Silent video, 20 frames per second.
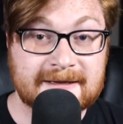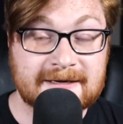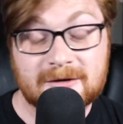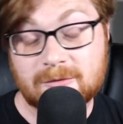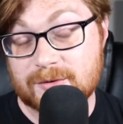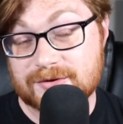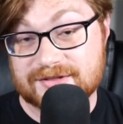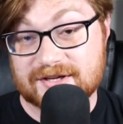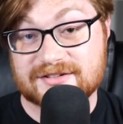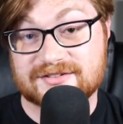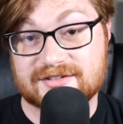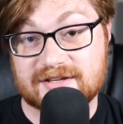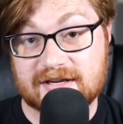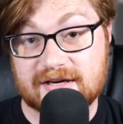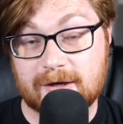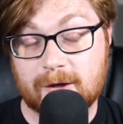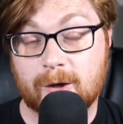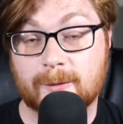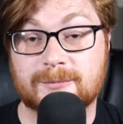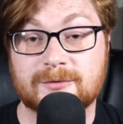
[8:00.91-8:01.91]
With that said,
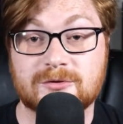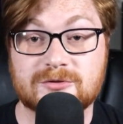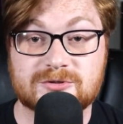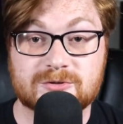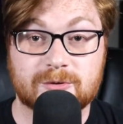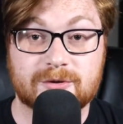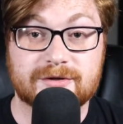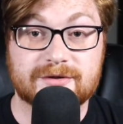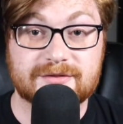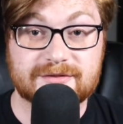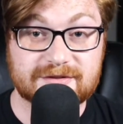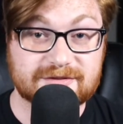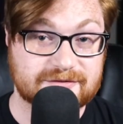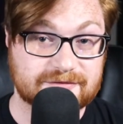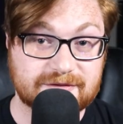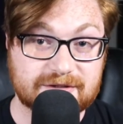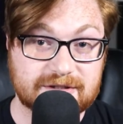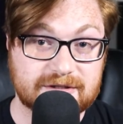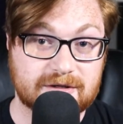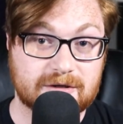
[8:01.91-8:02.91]
I hope you enjoy this
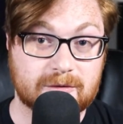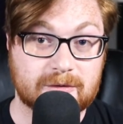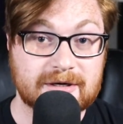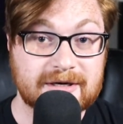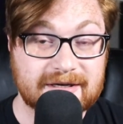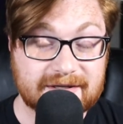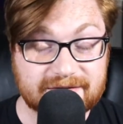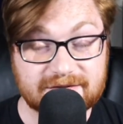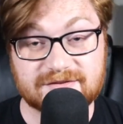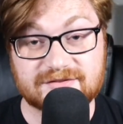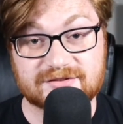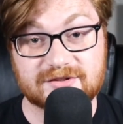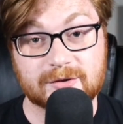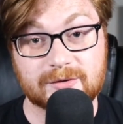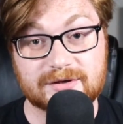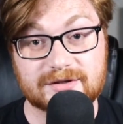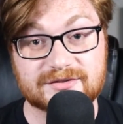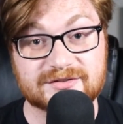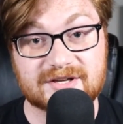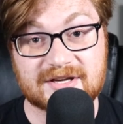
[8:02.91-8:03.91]
video, this
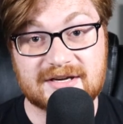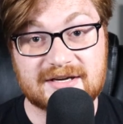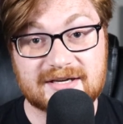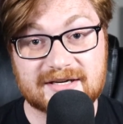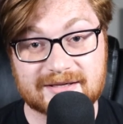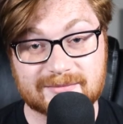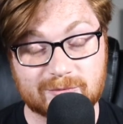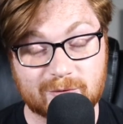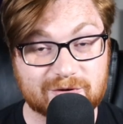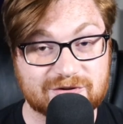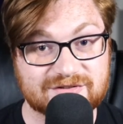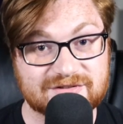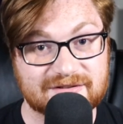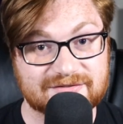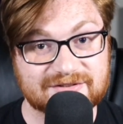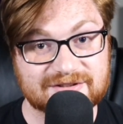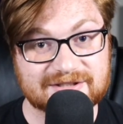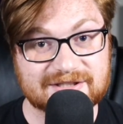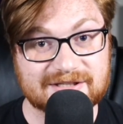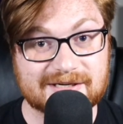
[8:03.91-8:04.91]
series, and more
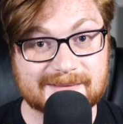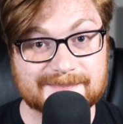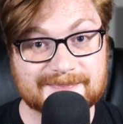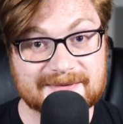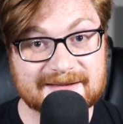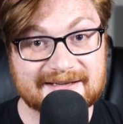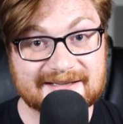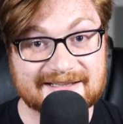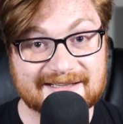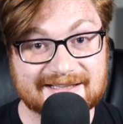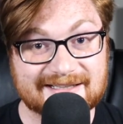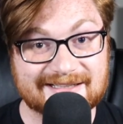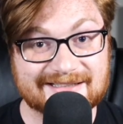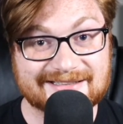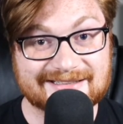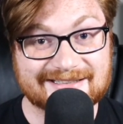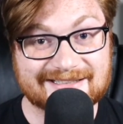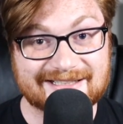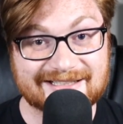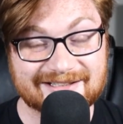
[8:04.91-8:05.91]
stuff to come. Uh,
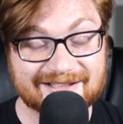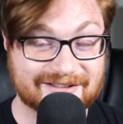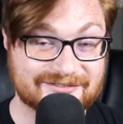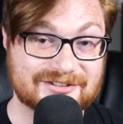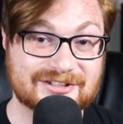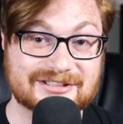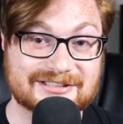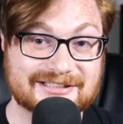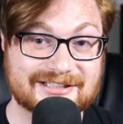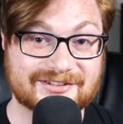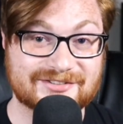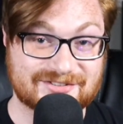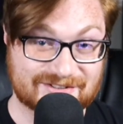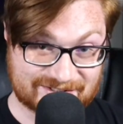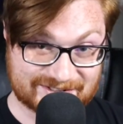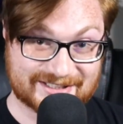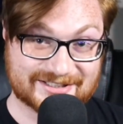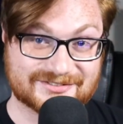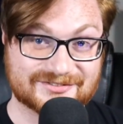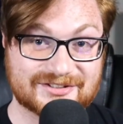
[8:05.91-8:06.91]
I love you. I'll see you in
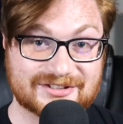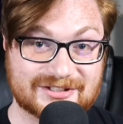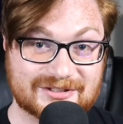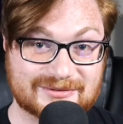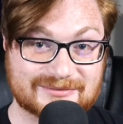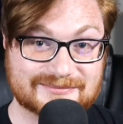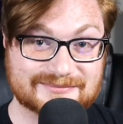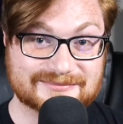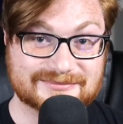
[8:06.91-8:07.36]
the next video.